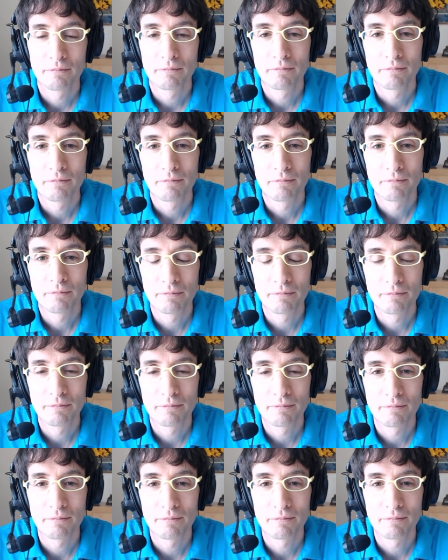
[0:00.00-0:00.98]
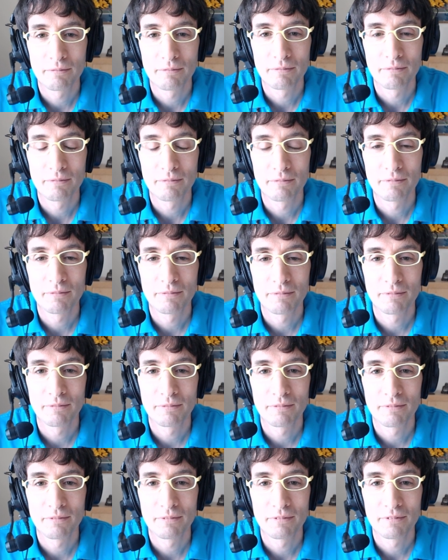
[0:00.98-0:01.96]

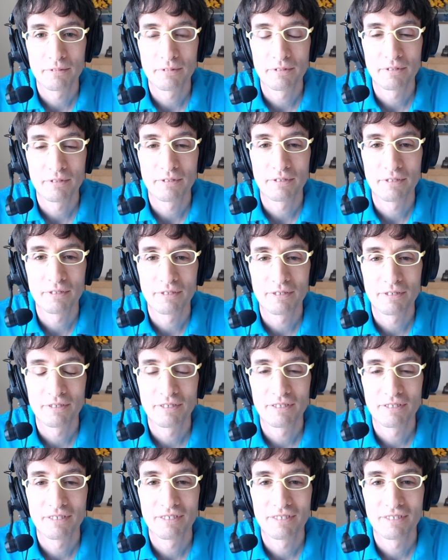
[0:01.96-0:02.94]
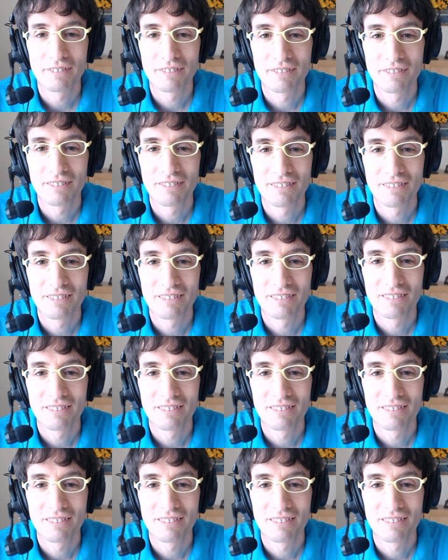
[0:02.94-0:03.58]
This person isn't speaking.